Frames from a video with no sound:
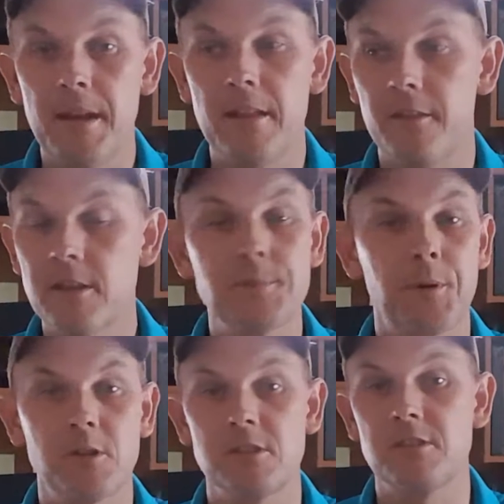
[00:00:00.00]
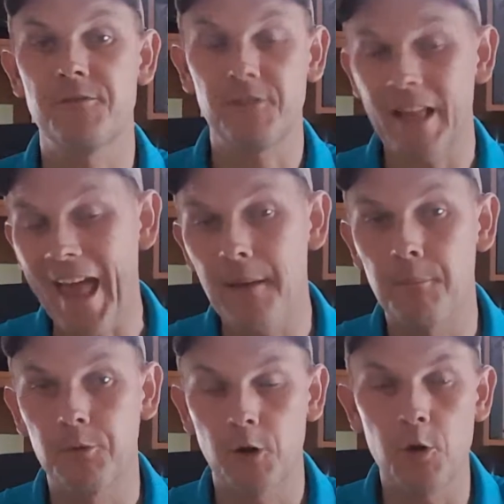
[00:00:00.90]
be that this person's
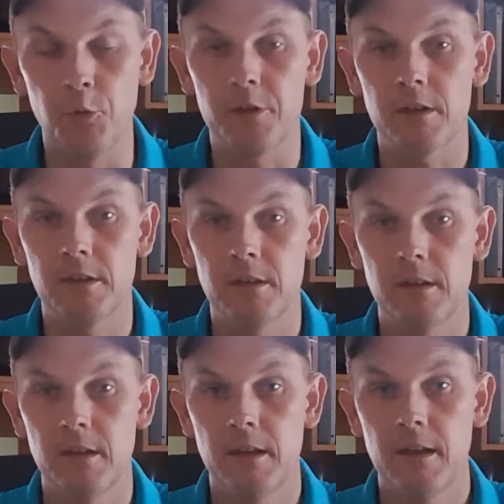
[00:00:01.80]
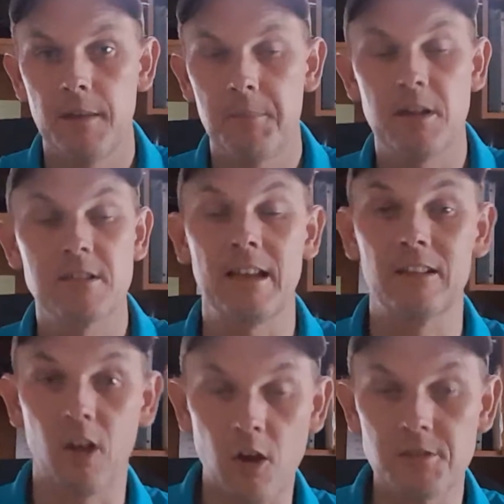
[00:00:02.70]
flat broke because they
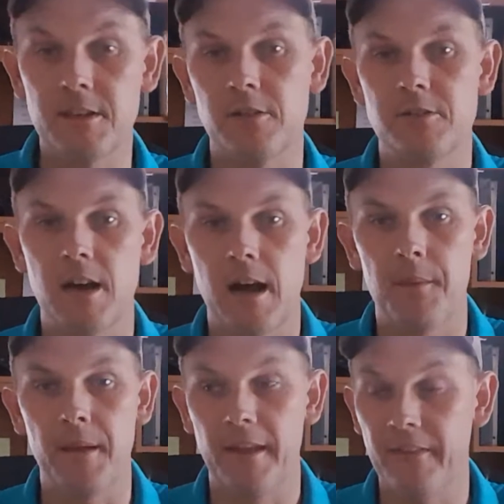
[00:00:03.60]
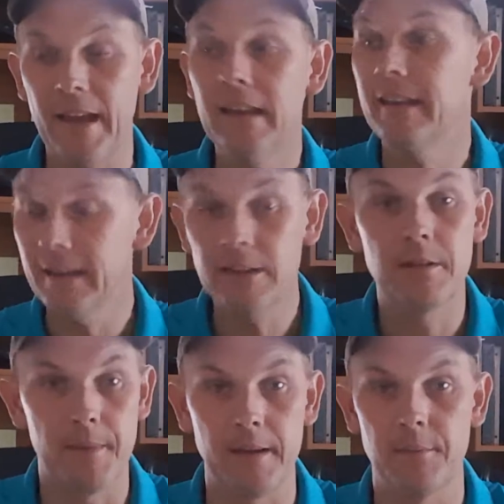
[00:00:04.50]
lost their job and they need
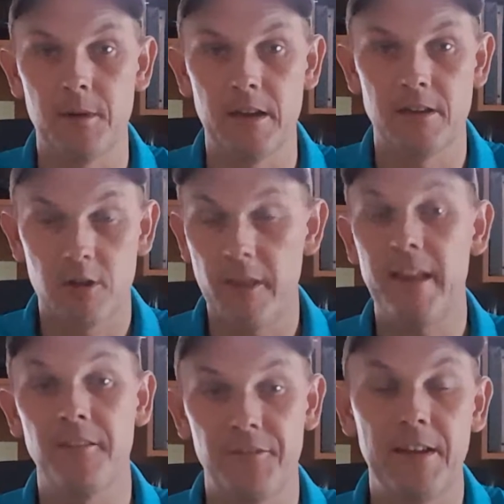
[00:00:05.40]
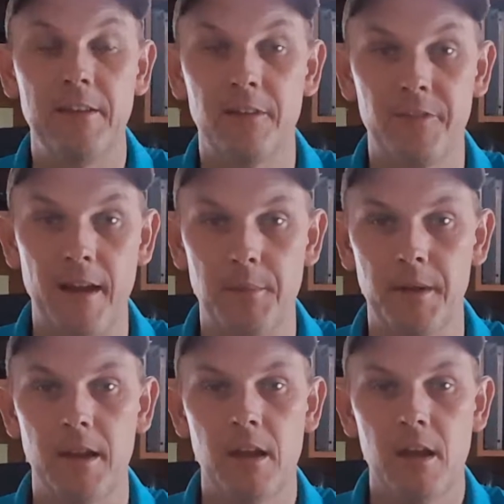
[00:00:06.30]
to make money so they can feed their family.